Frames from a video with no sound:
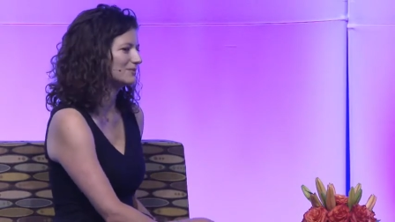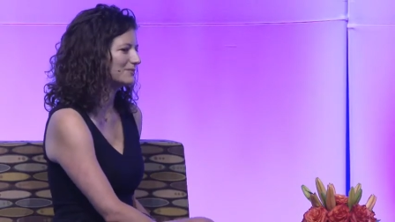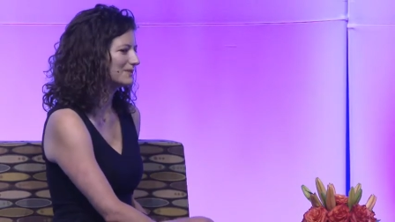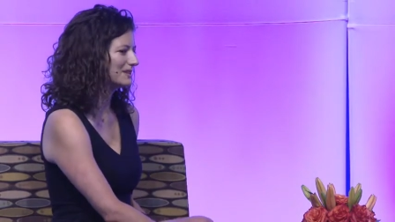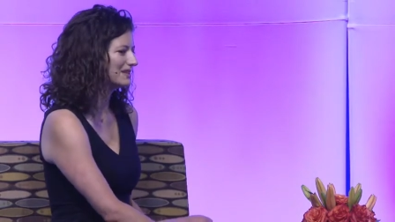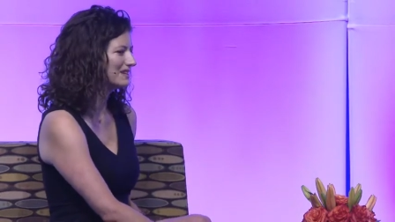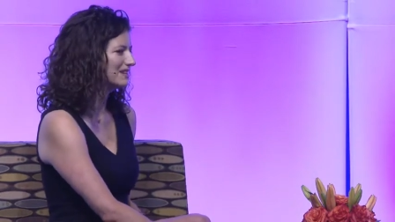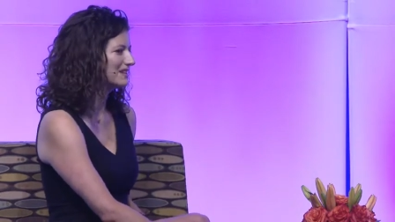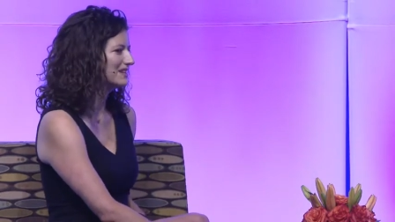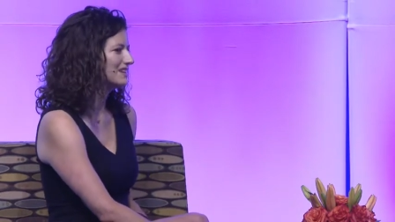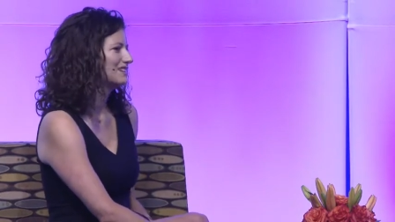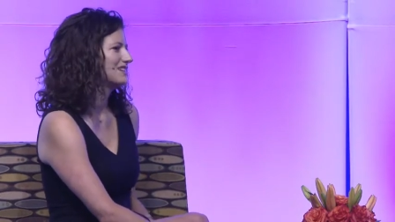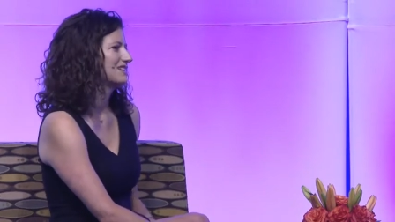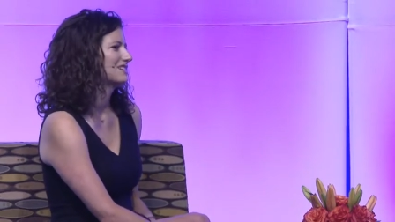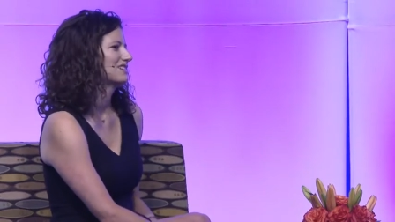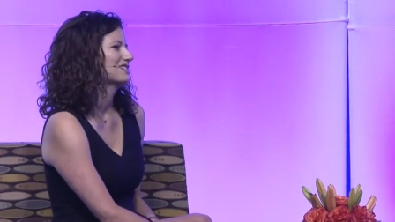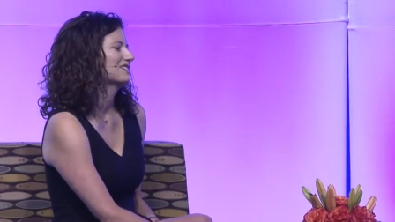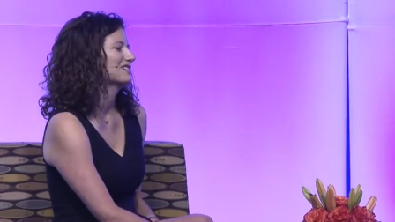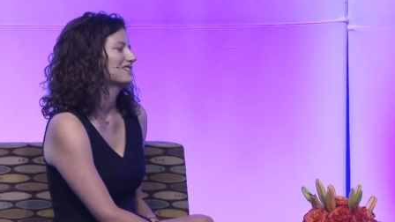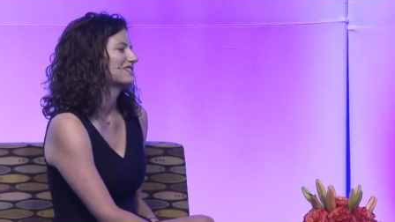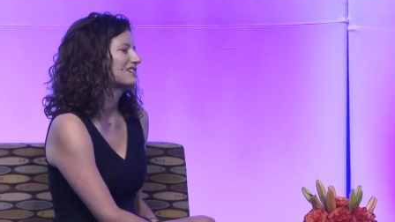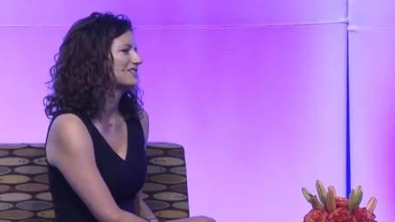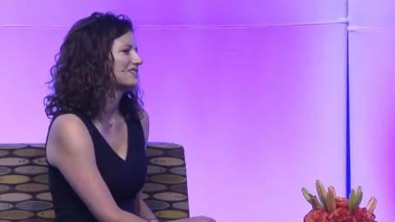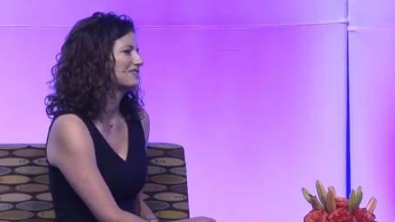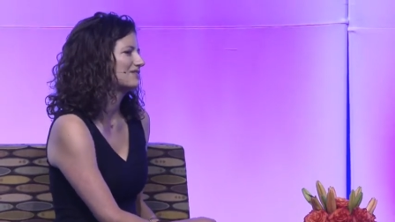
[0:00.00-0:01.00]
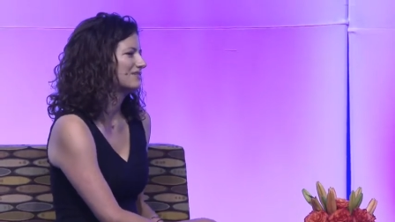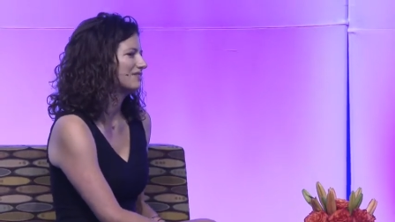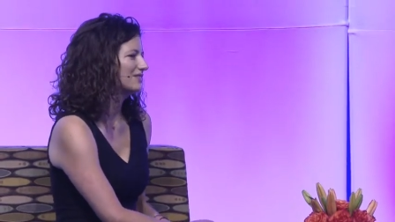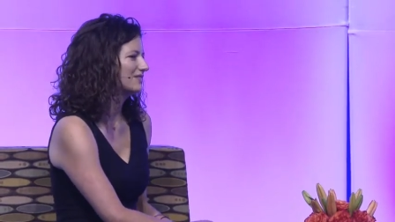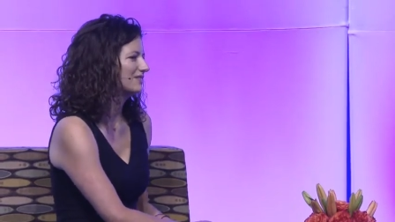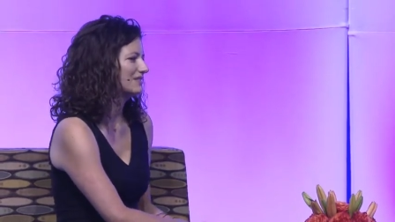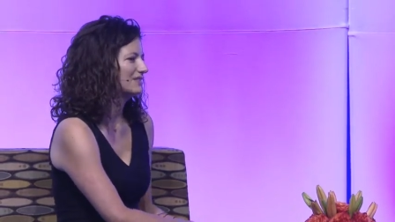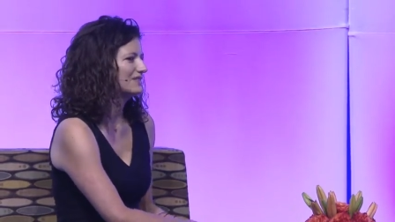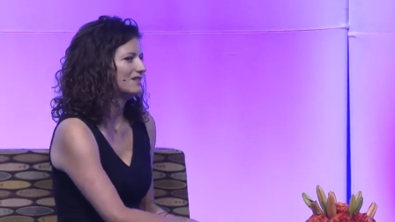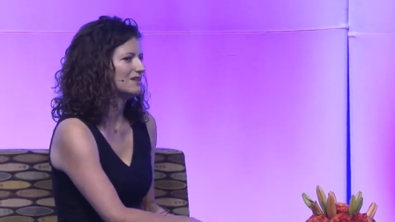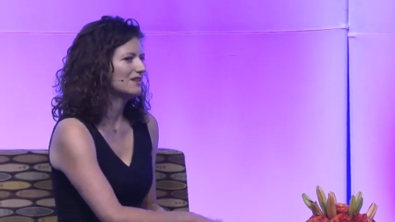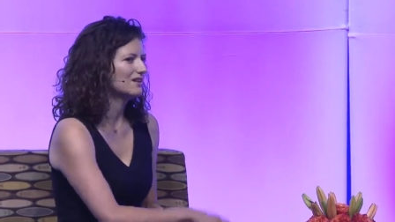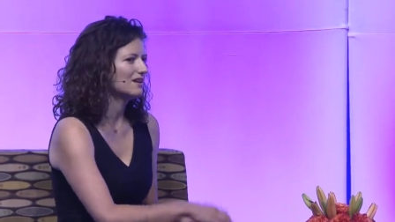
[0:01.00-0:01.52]
I mean, kind of,
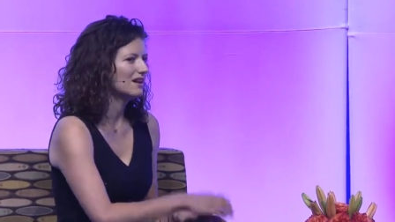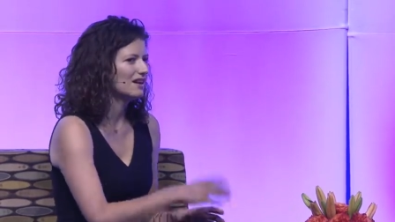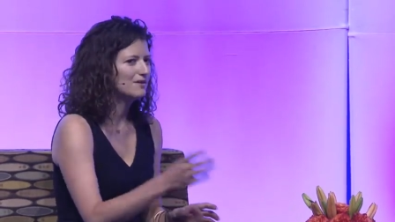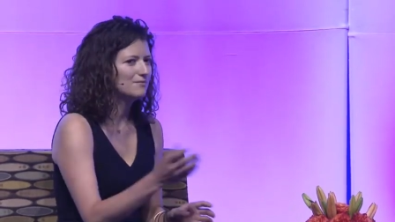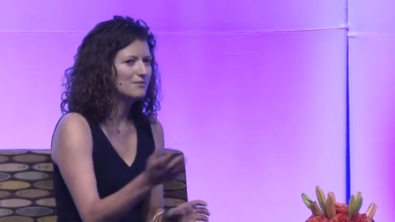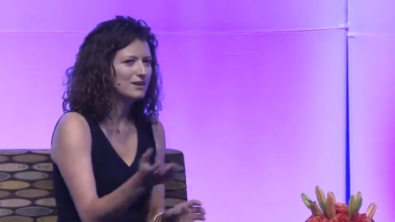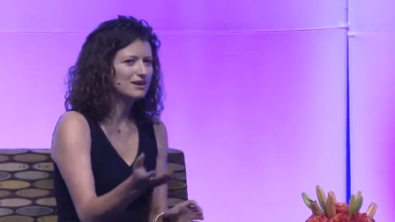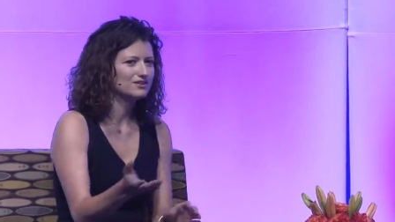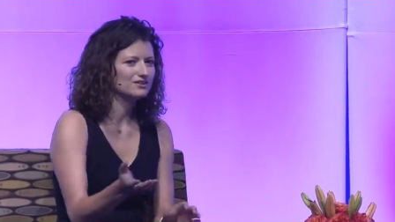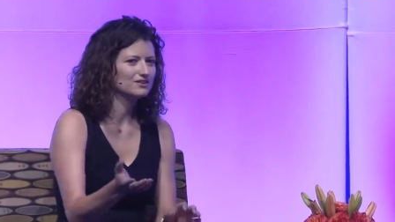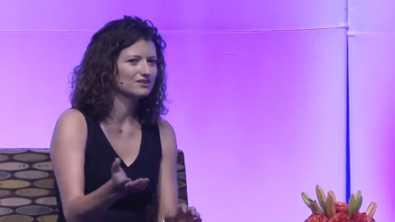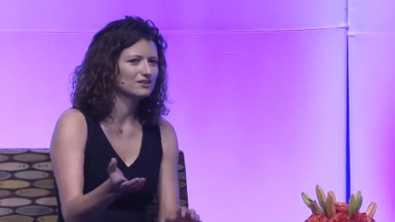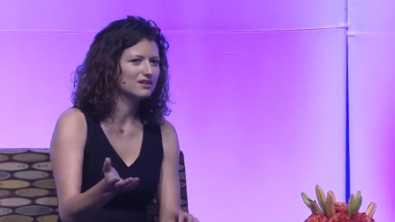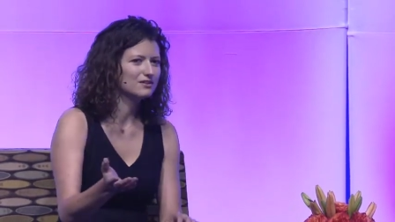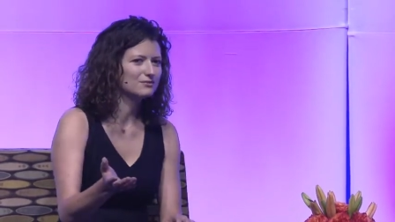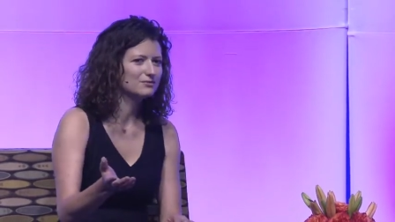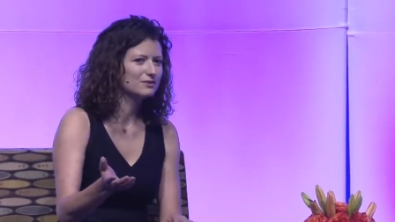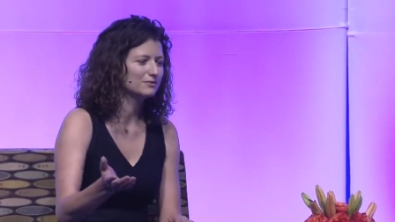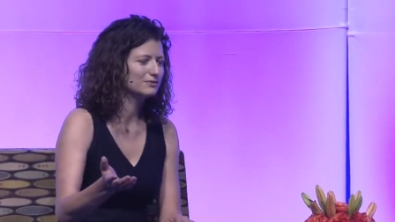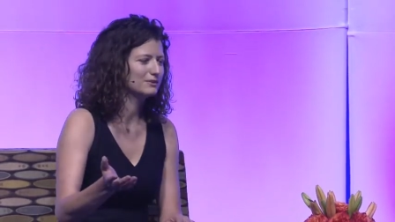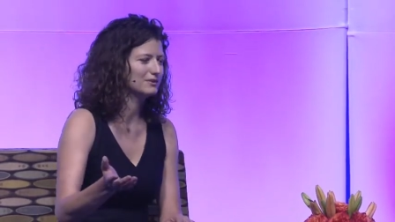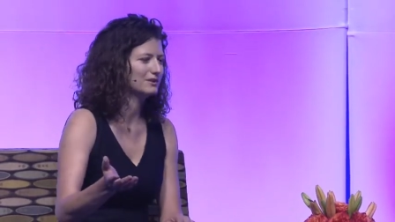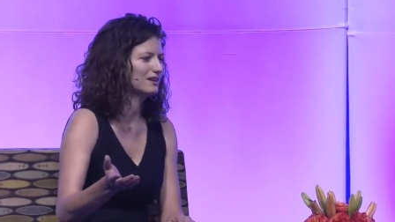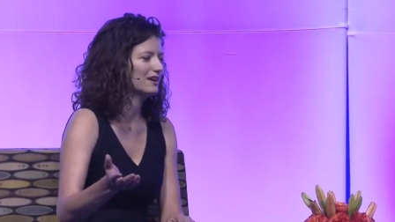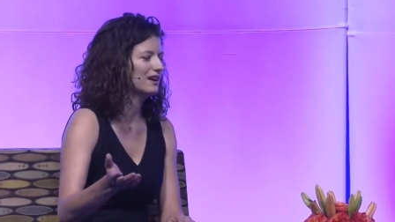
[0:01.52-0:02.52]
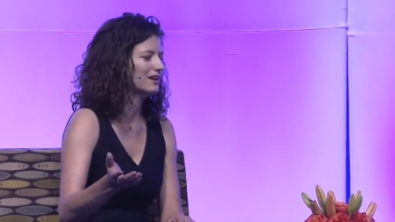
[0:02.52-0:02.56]
I imagine a lot of people in